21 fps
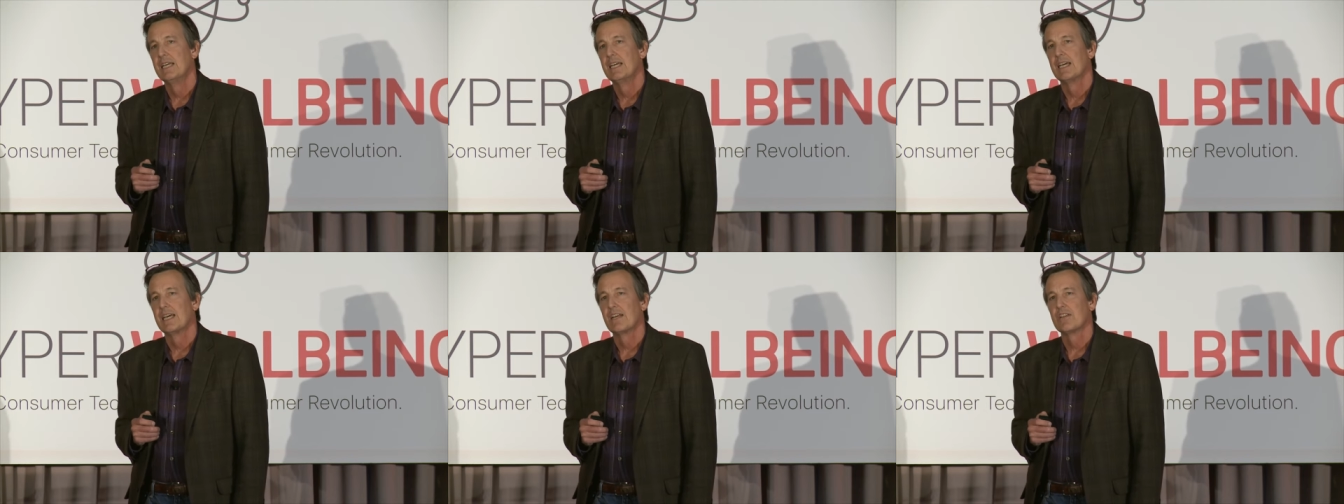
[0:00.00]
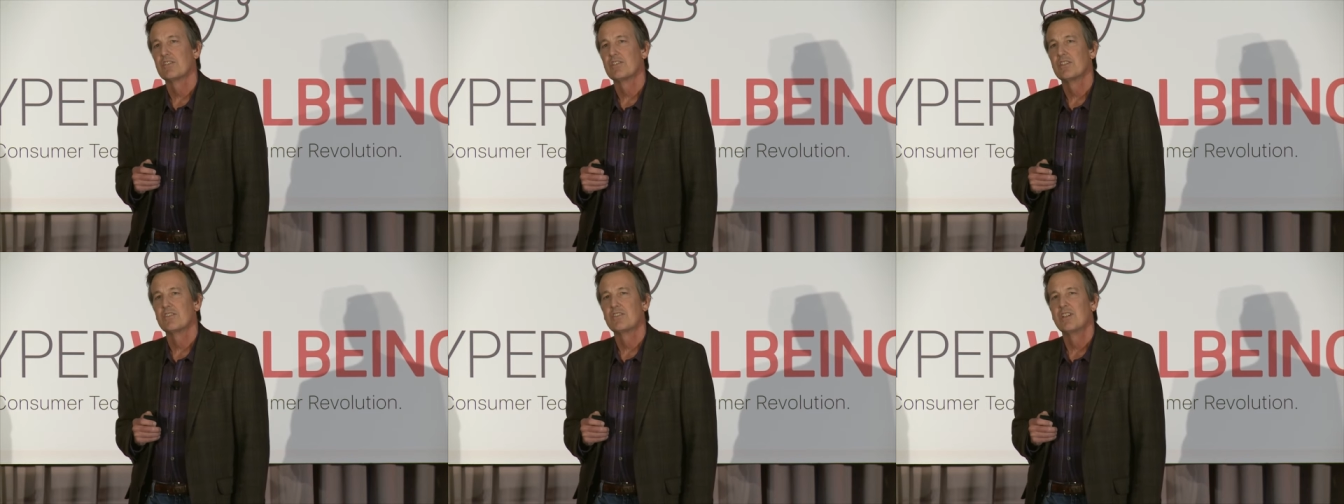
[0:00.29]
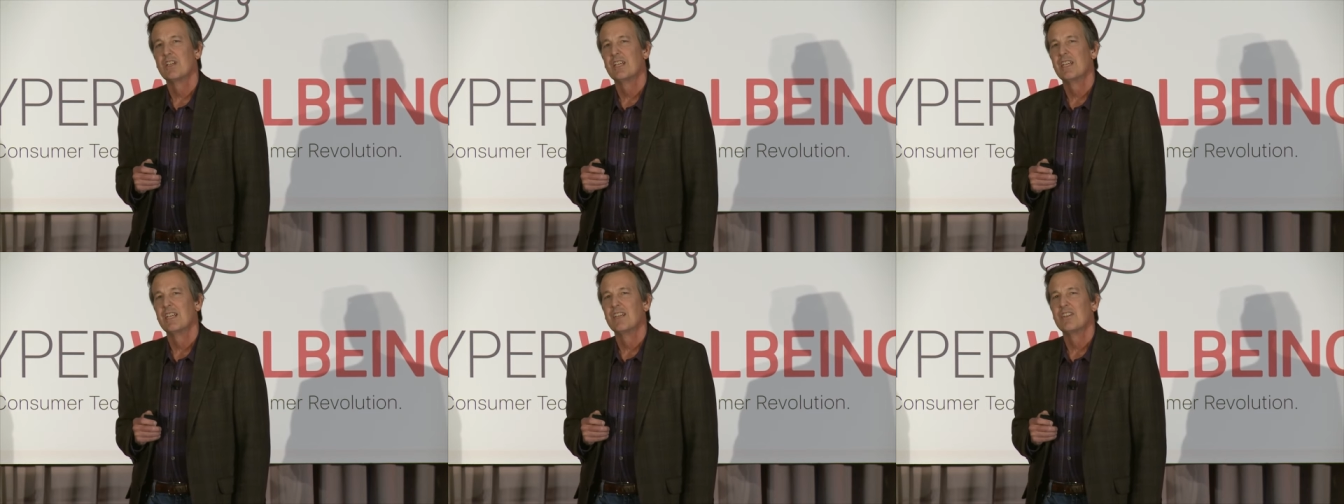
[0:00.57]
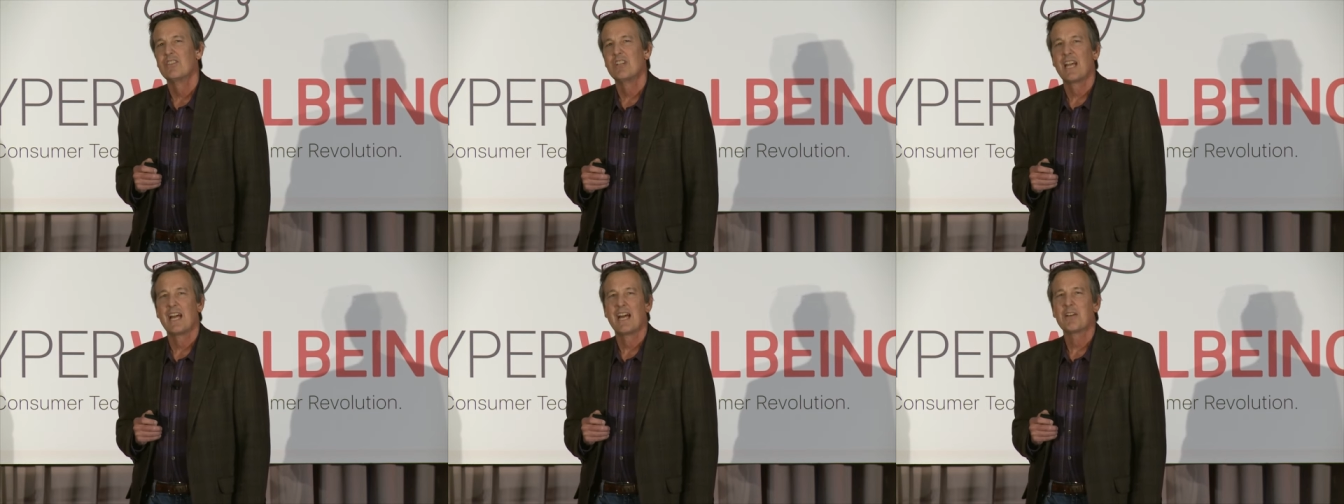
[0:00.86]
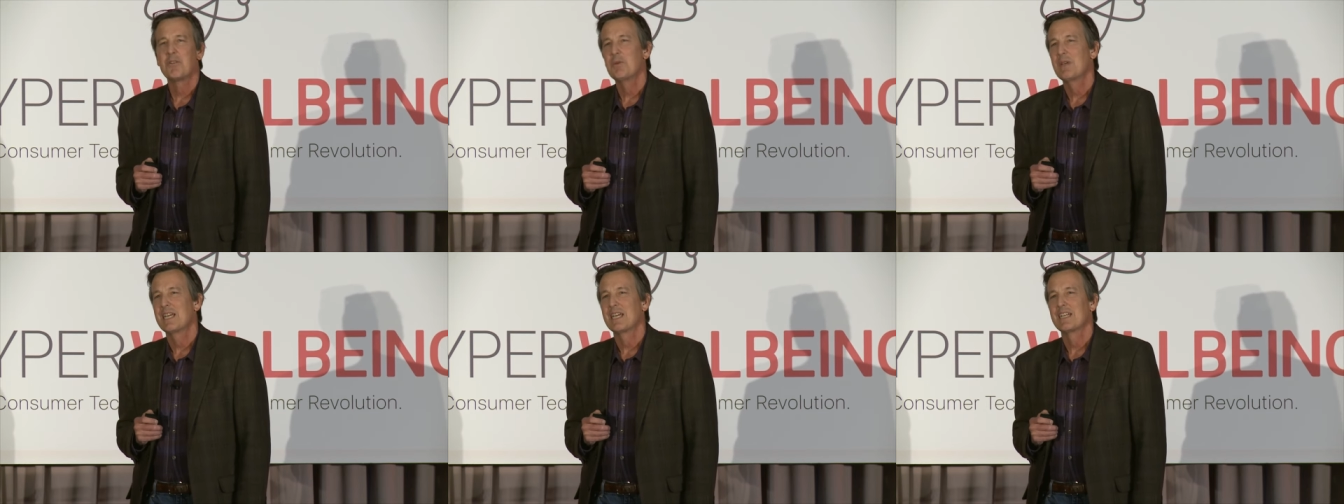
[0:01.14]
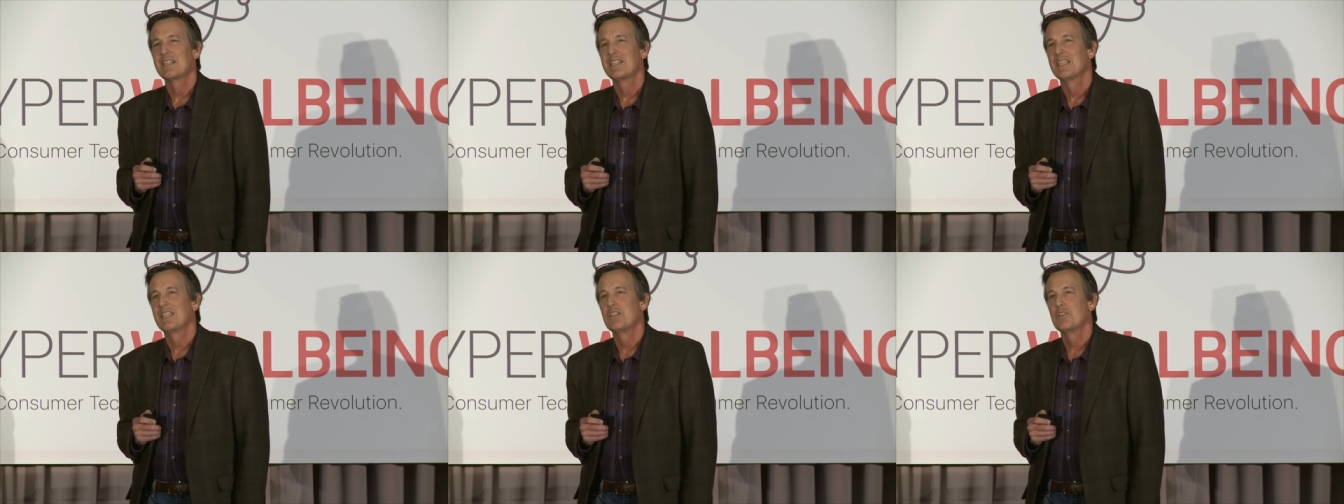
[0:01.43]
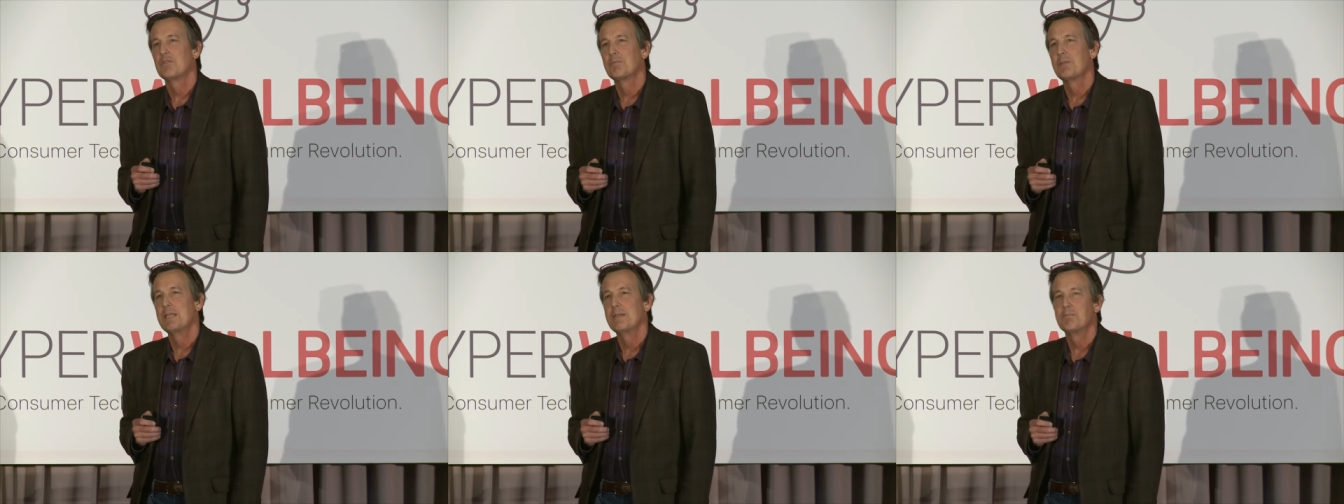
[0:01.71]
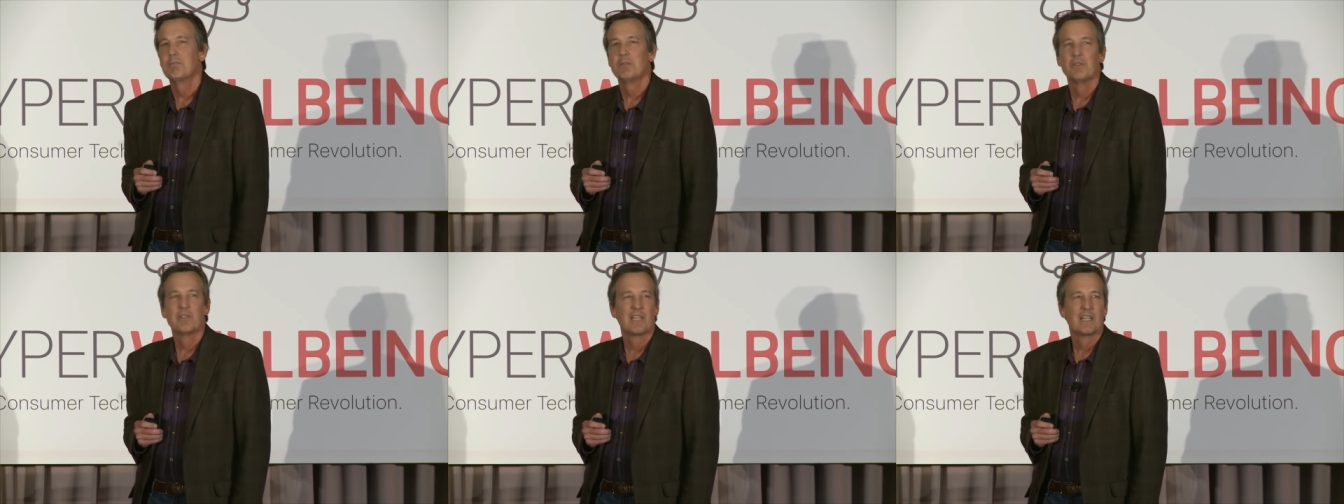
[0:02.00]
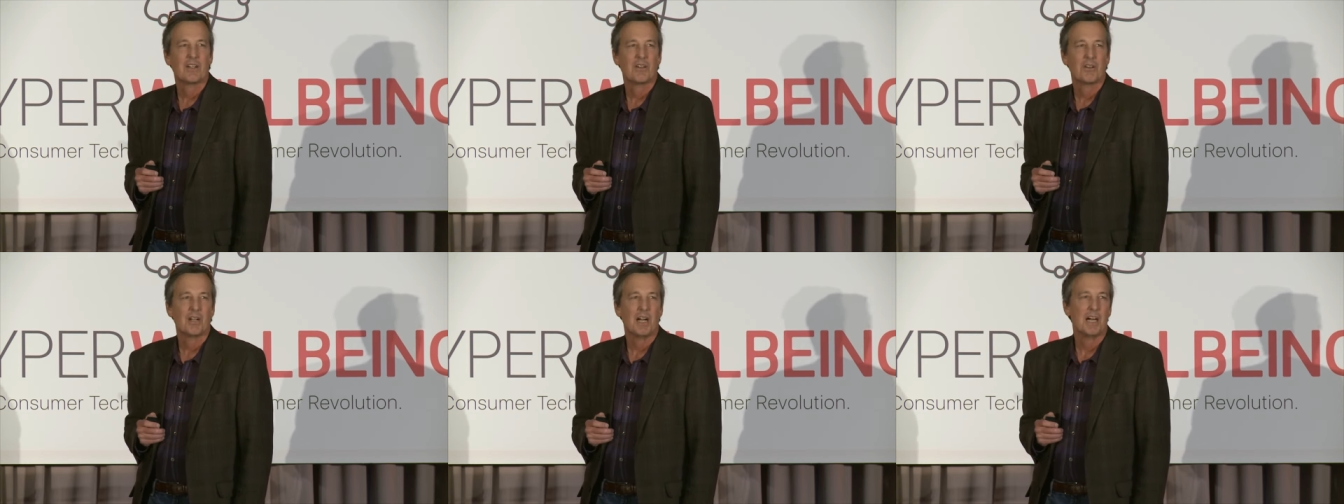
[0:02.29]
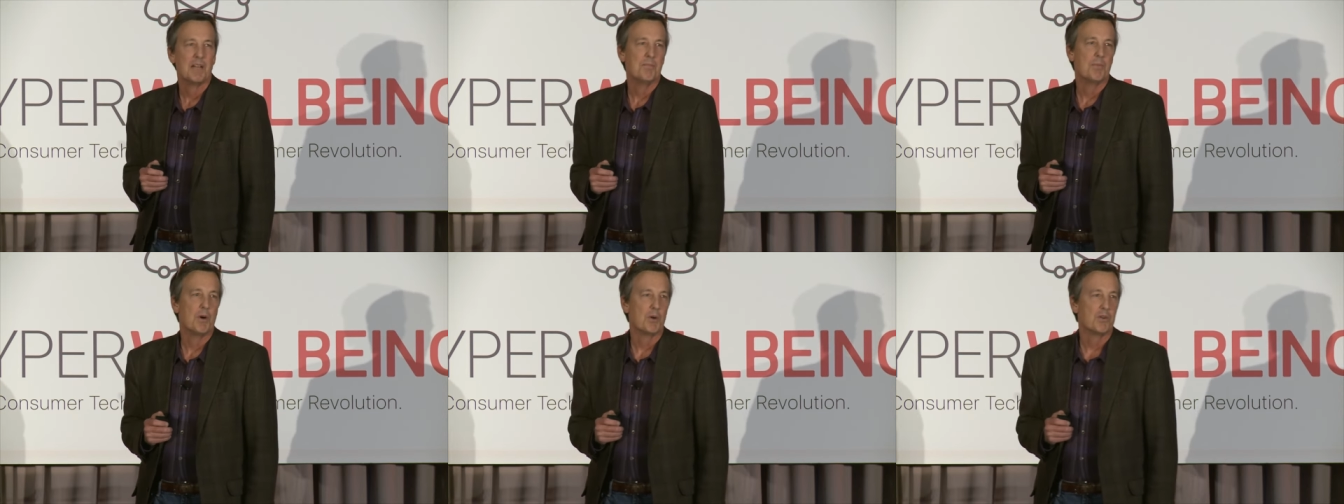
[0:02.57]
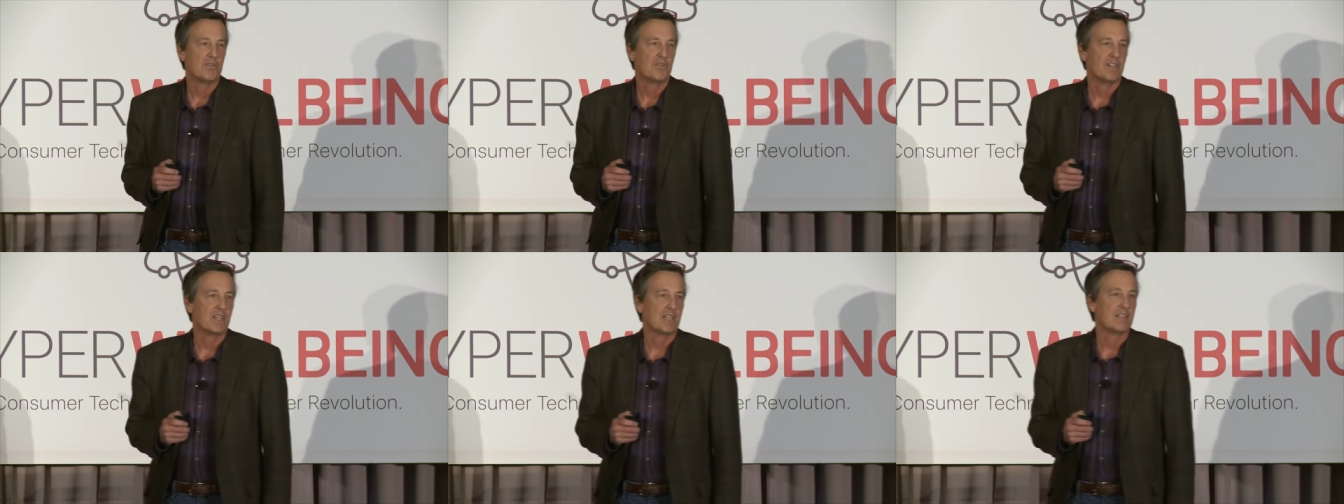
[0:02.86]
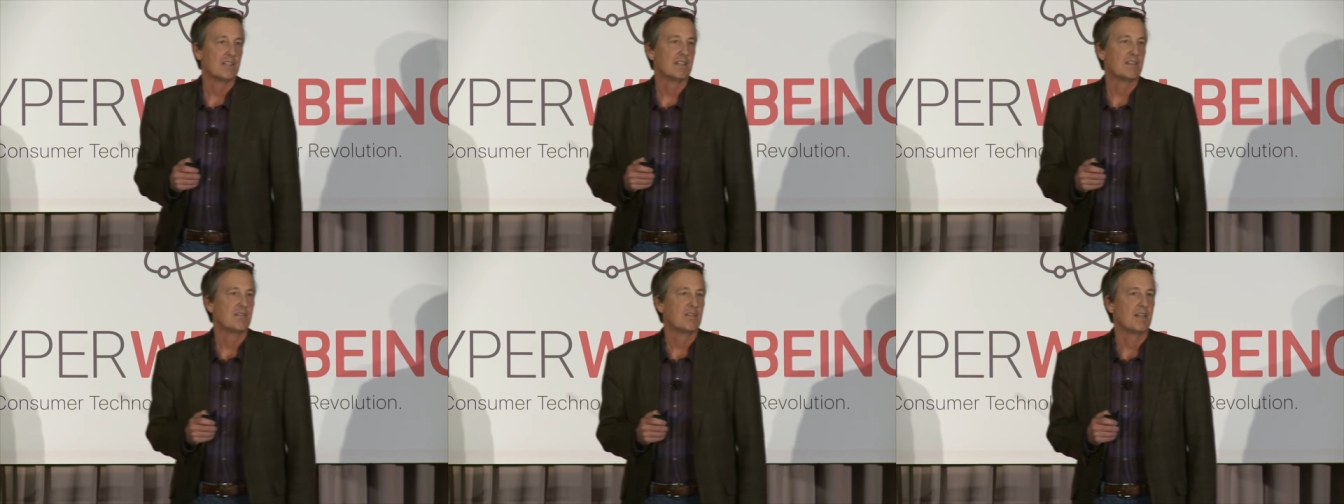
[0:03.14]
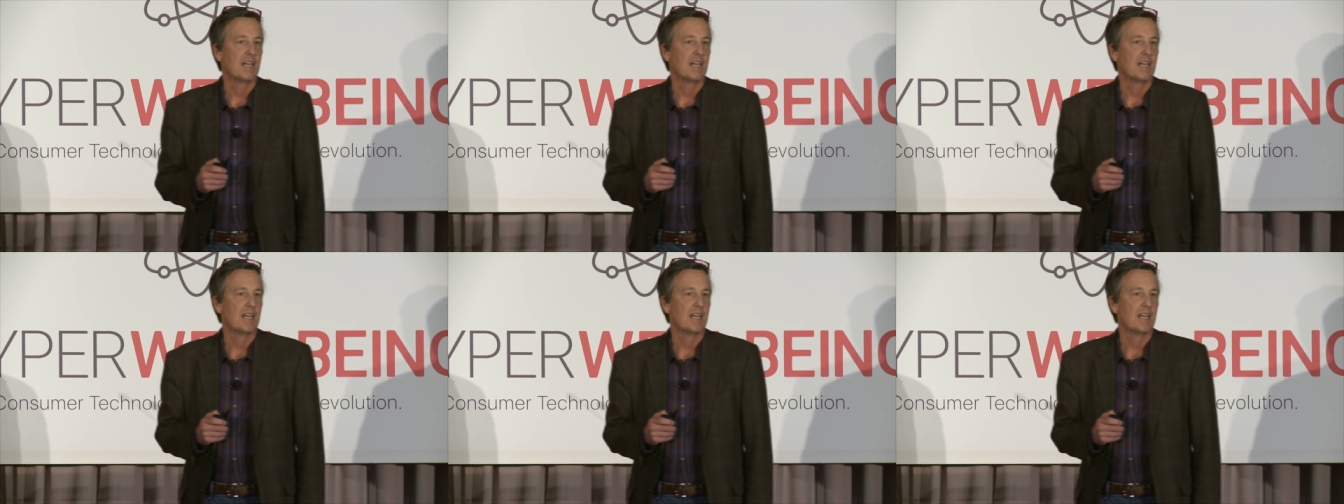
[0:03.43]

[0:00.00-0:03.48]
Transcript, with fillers: and I said, gee, how do we get to these people that are unmotivated?